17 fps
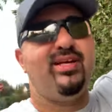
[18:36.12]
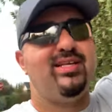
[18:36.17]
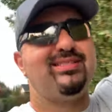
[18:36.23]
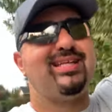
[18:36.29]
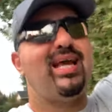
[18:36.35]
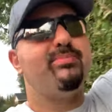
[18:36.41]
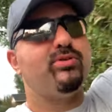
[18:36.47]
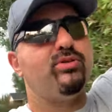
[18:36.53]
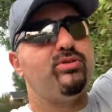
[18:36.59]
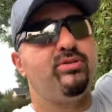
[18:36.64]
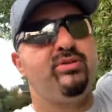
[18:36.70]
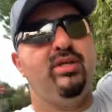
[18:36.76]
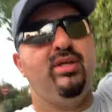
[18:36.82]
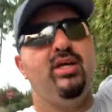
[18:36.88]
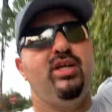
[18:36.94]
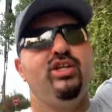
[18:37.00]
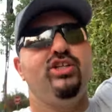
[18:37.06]
that is able
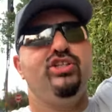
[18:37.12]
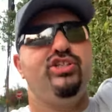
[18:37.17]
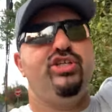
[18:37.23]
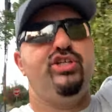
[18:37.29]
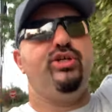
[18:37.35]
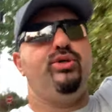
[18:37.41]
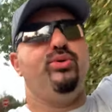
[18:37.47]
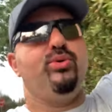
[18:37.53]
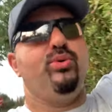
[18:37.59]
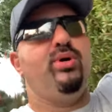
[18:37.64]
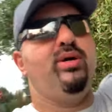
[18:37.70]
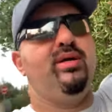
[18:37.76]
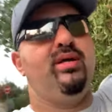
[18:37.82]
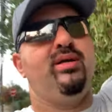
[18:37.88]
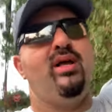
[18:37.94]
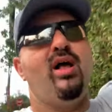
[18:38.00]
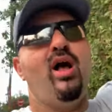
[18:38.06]
to
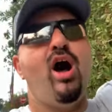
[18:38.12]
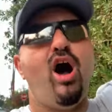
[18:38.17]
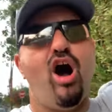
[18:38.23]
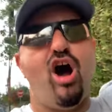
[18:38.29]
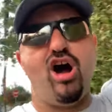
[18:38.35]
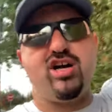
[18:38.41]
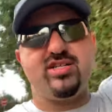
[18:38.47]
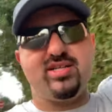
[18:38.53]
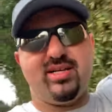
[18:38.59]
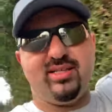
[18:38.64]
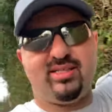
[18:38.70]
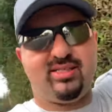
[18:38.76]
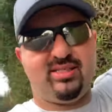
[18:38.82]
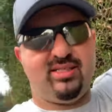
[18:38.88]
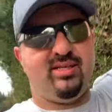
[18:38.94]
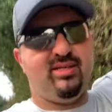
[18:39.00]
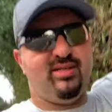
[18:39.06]

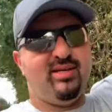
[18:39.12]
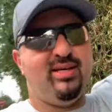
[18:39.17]
harness